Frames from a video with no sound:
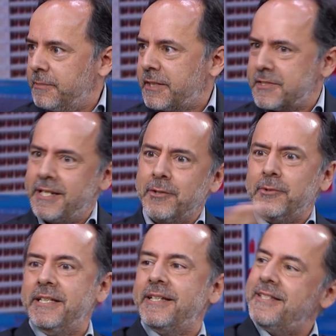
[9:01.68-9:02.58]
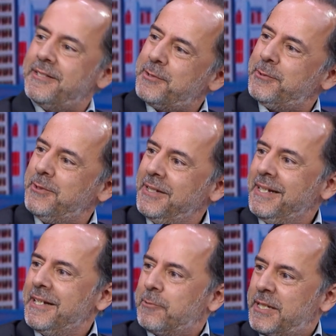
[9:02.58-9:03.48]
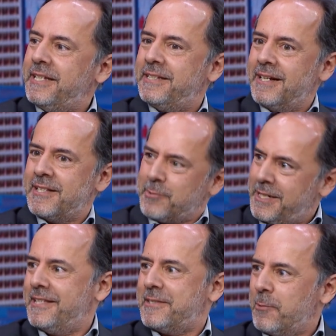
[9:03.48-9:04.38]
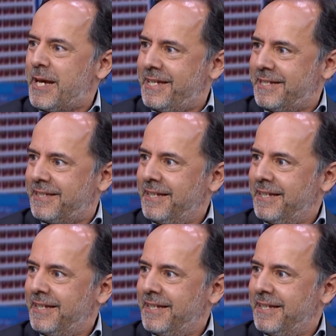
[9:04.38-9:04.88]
because not only does he do what he does when he's awake,